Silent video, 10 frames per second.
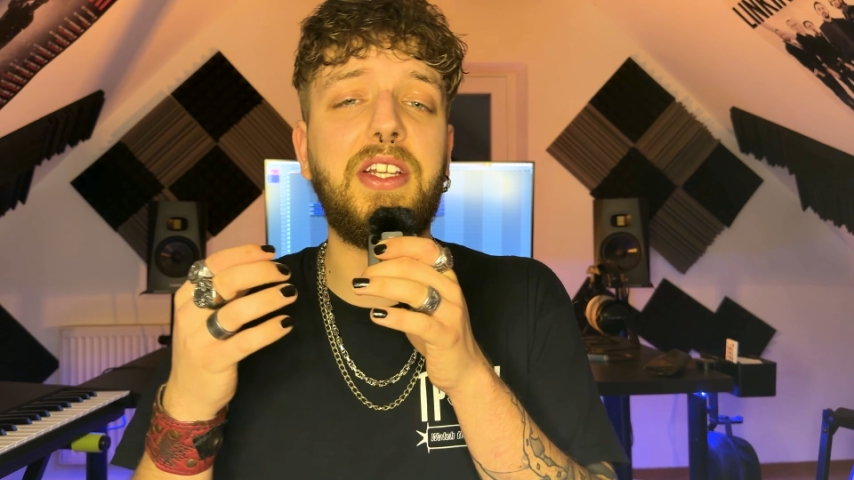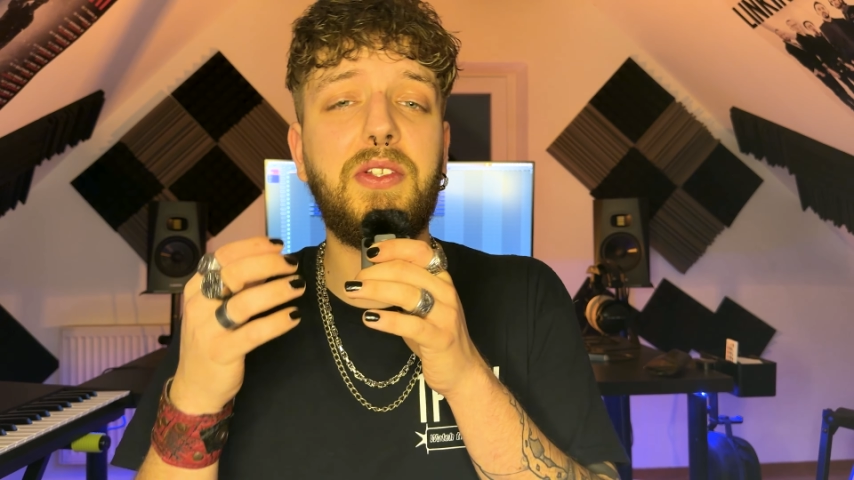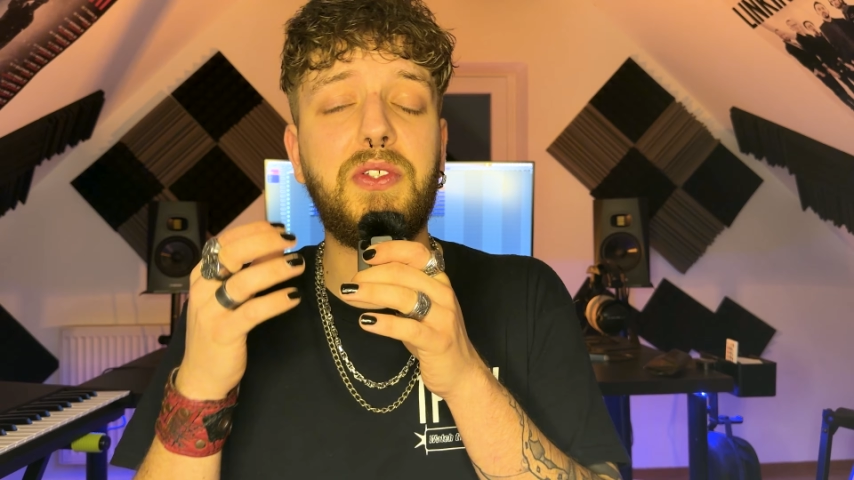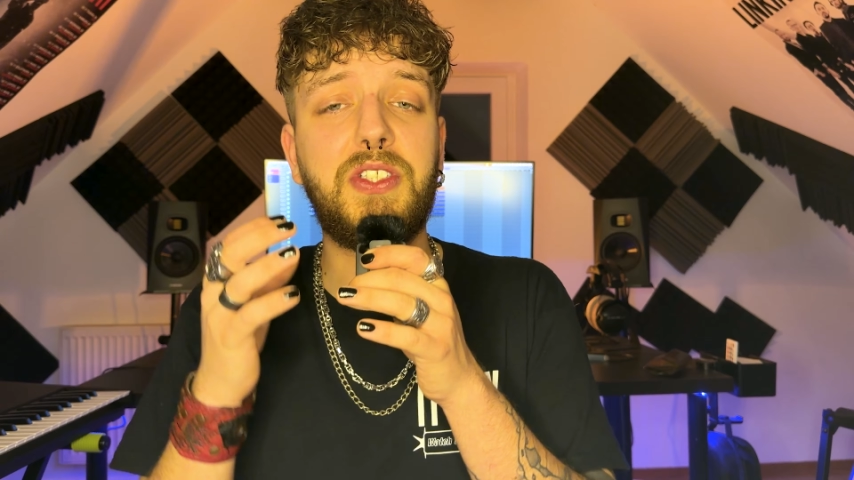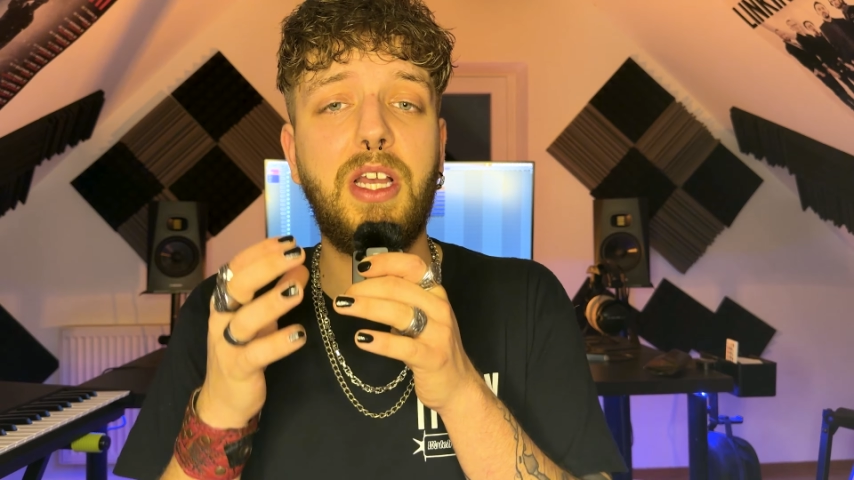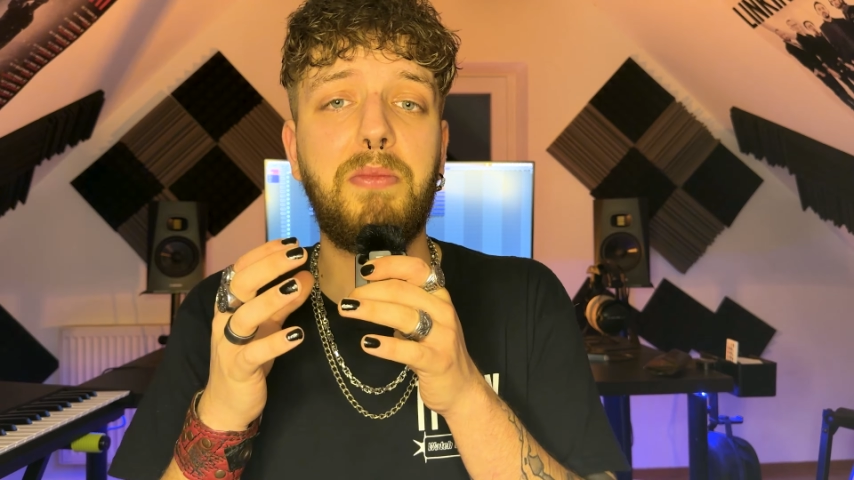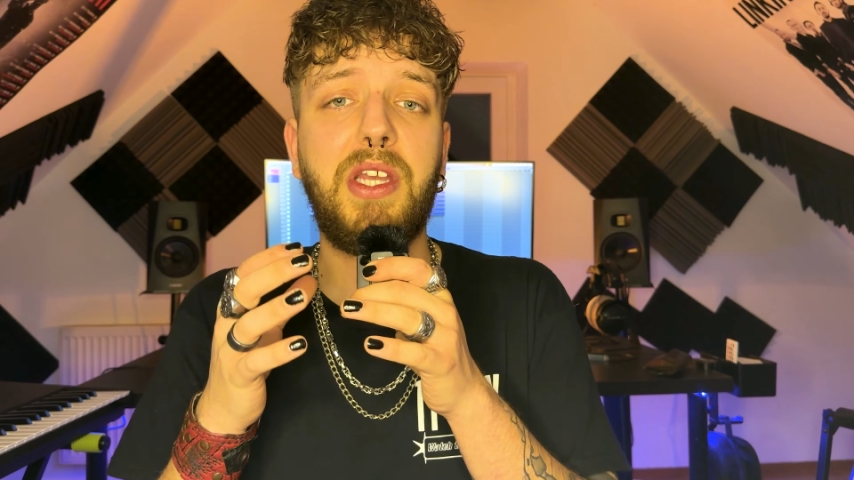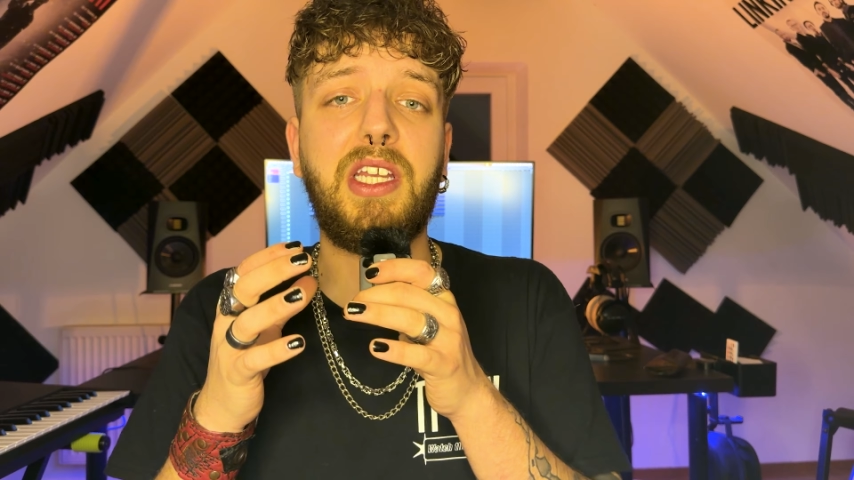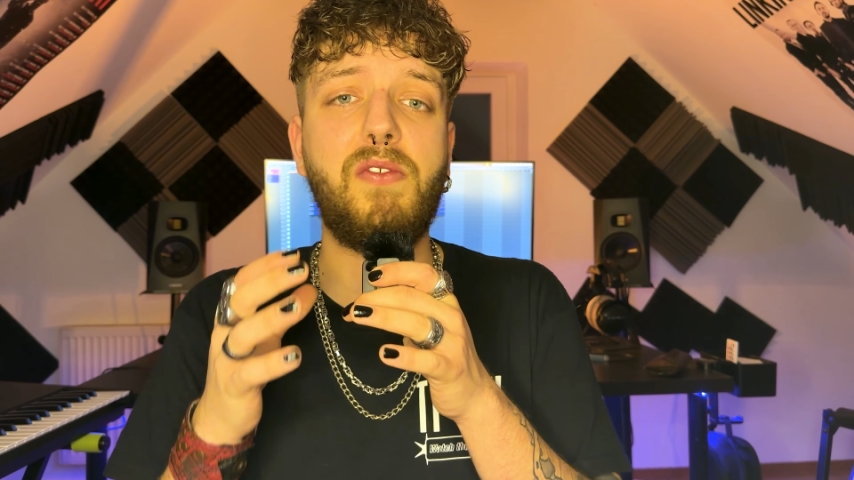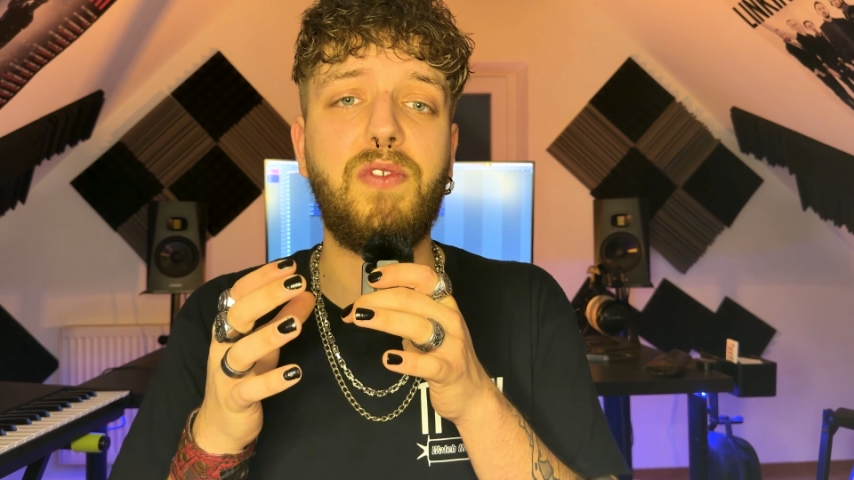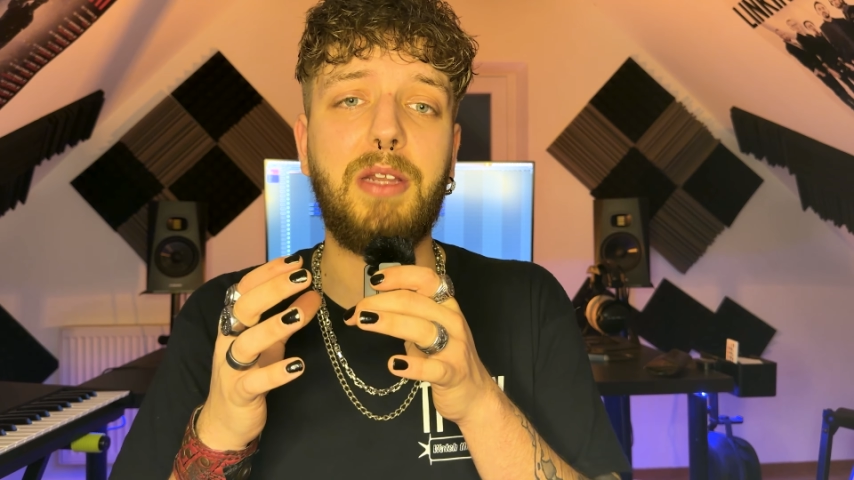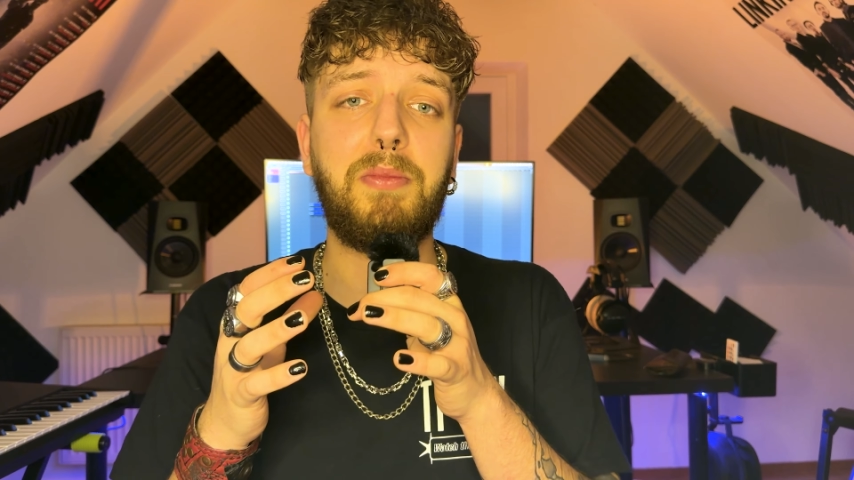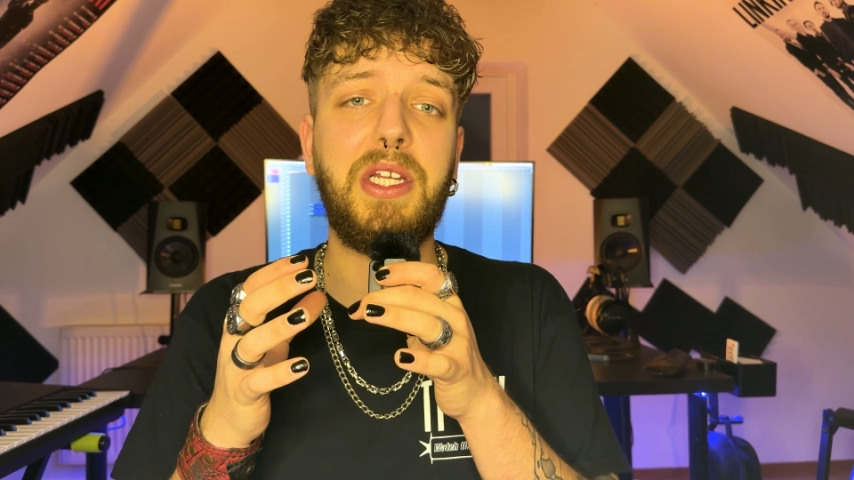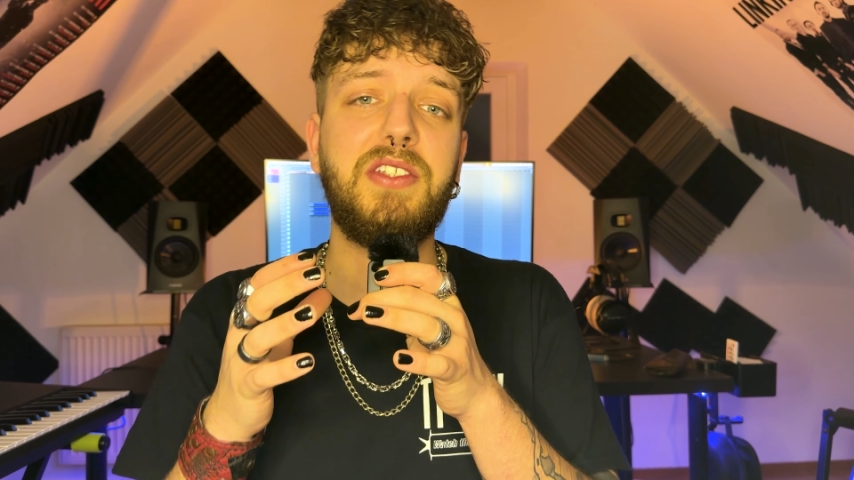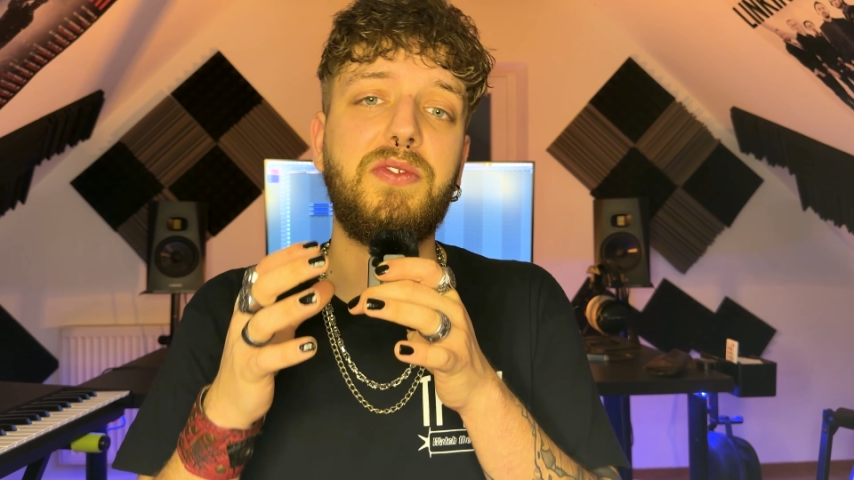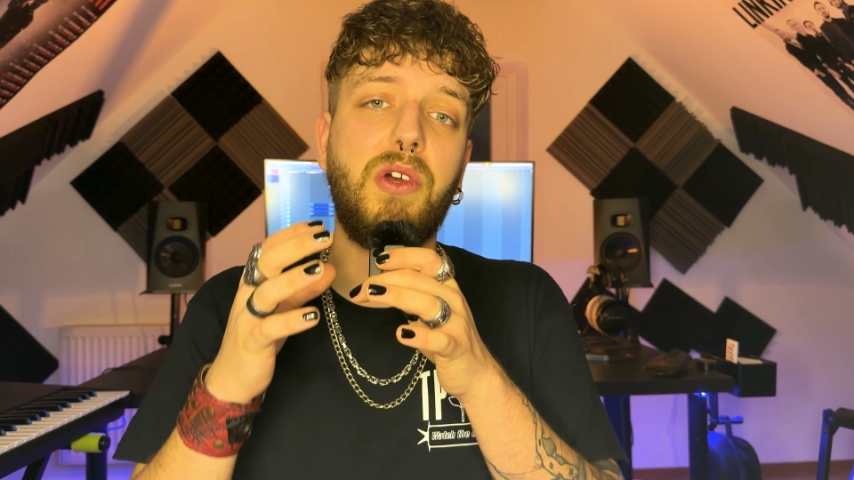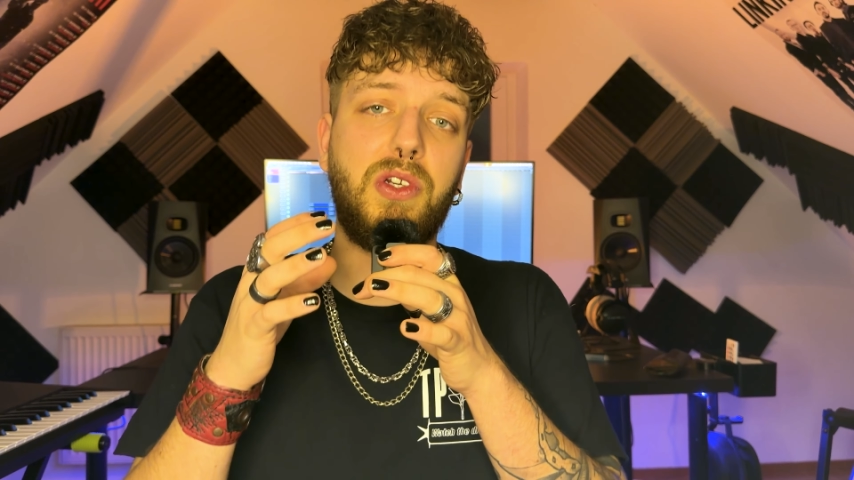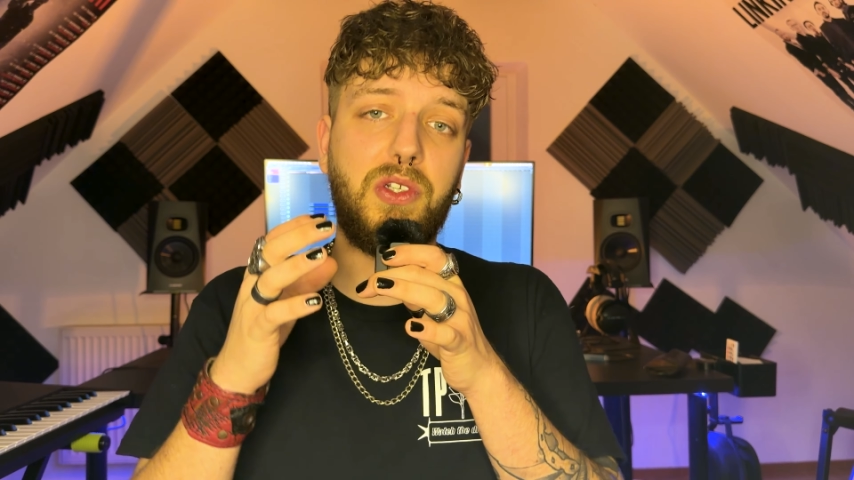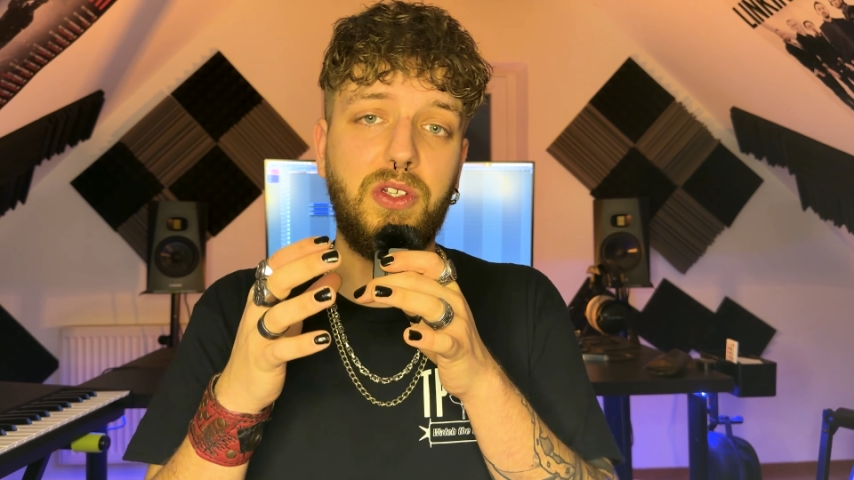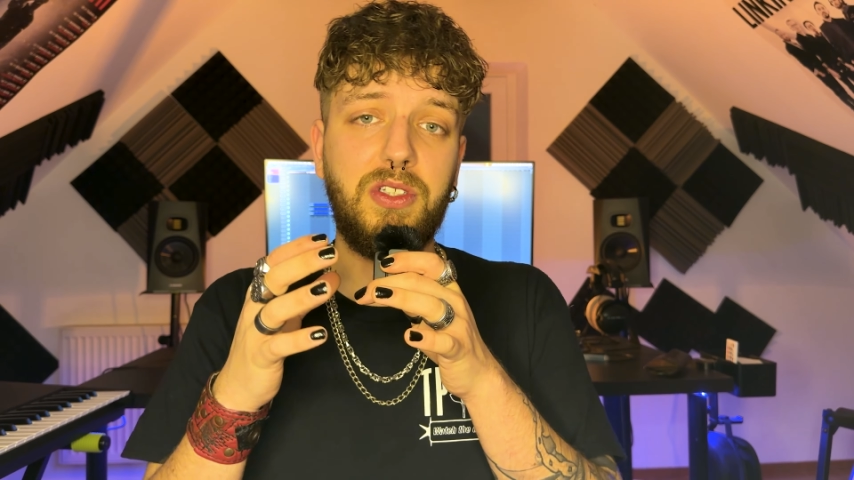to stop making flat beats for
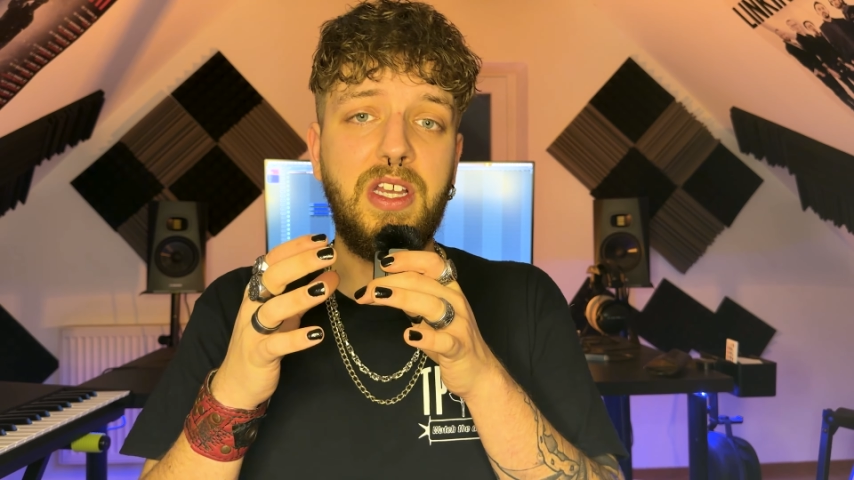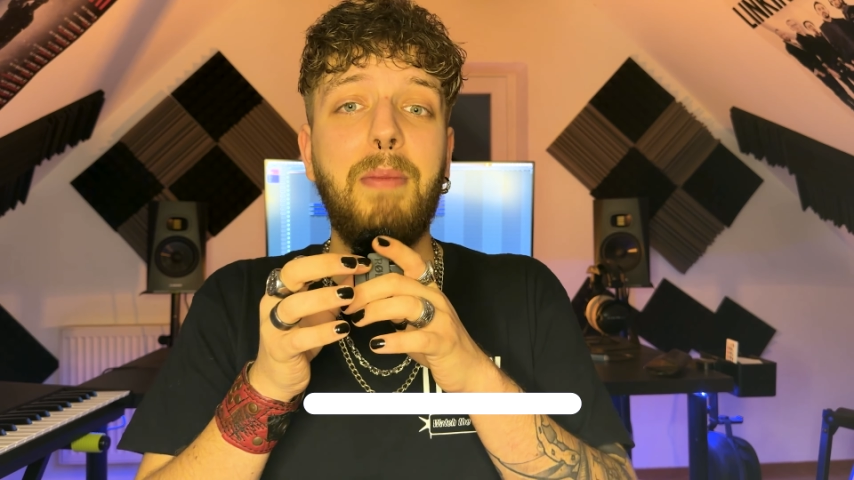good,